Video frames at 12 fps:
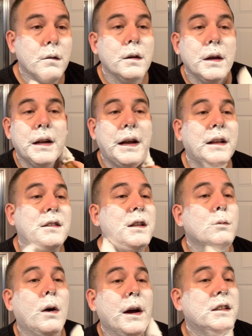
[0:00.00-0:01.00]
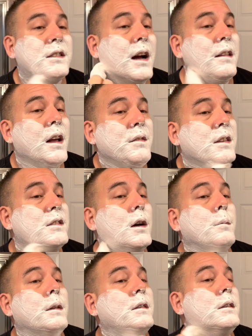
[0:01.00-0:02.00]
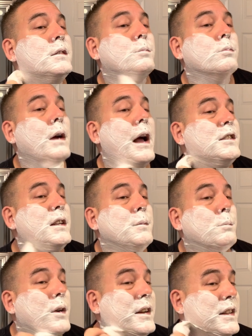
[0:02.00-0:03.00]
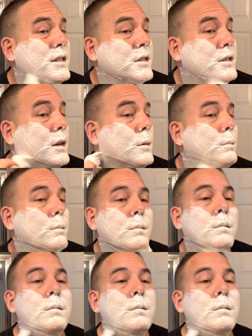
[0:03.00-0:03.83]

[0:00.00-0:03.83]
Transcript: I can see why Scott loved this soap. This is actually pretty decent soap.